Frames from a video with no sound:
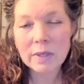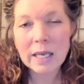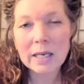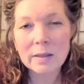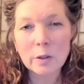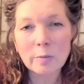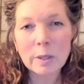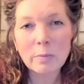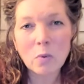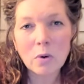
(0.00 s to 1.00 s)
get a little
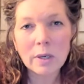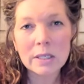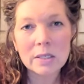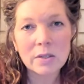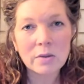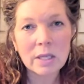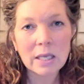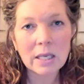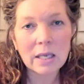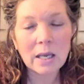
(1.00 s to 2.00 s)
bit more into
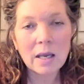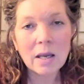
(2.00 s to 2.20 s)
the